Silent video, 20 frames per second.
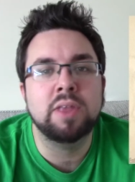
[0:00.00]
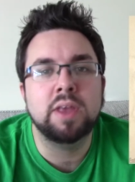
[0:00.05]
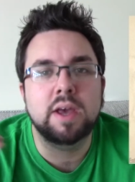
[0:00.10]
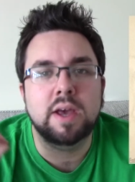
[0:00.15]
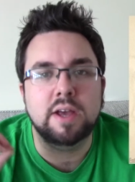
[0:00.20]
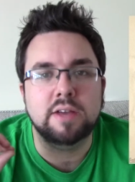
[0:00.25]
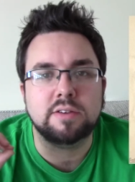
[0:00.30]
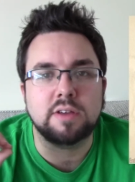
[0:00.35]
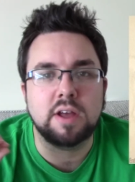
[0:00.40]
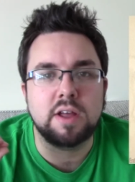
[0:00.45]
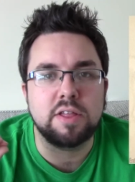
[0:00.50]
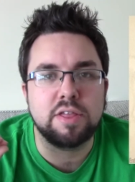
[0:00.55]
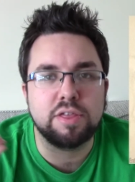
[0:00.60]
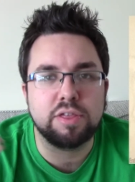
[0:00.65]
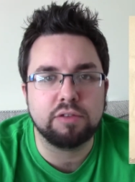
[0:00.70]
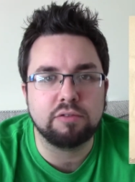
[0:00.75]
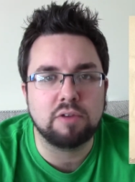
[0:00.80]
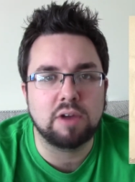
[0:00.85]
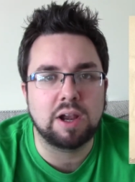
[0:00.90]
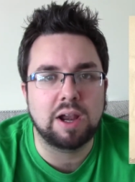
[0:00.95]
it's a
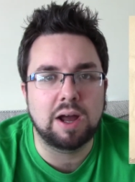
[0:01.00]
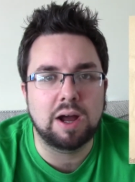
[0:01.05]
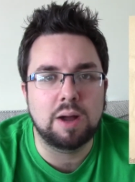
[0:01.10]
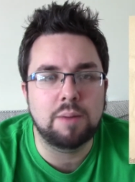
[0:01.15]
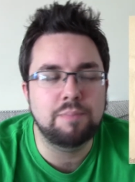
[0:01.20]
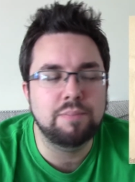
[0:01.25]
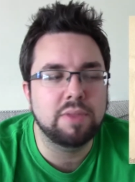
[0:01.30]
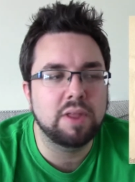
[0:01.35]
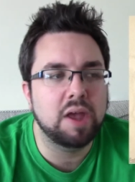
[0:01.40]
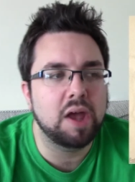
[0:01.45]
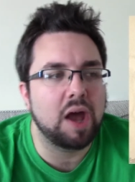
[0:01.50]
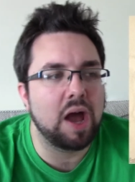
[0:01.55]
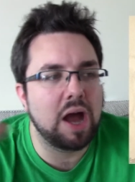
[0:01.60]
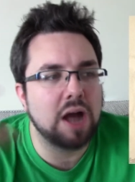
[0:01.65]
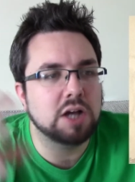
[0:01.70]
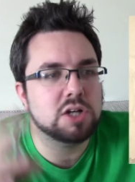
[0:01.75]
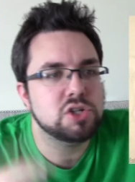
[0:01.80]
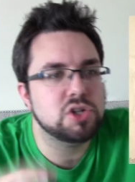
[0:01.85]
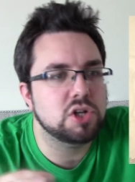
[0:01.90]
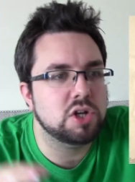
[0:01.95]
thriller
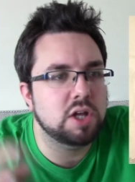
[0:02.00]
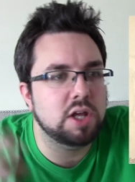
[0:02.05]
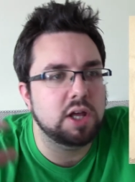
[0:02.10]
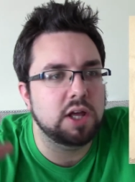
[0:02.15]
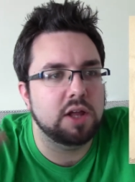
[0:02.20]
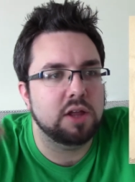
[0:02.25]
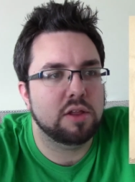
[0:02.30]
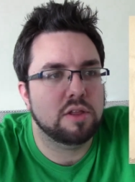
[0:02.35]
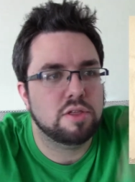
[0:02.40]
actiony,